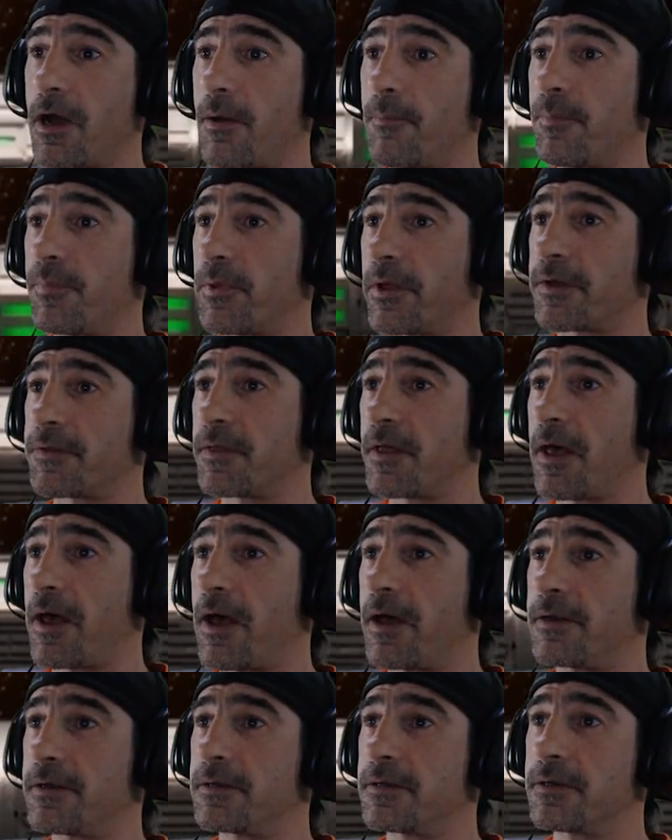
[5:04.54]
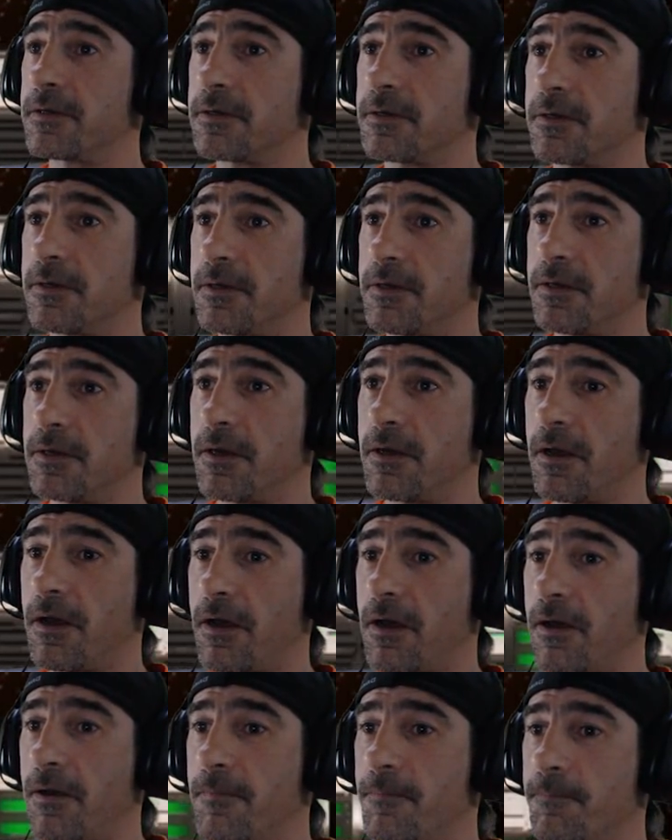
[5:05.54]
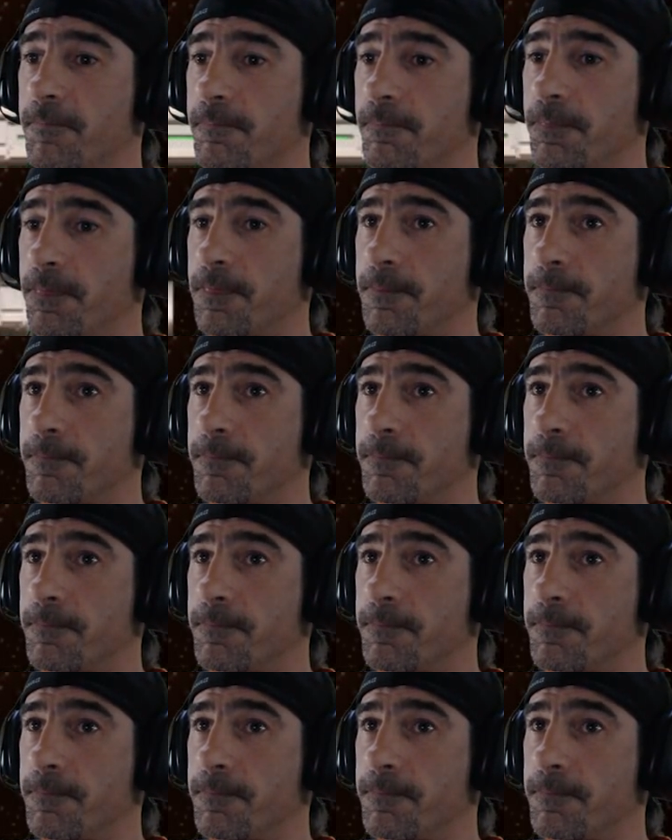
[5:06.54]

up, like that. Um,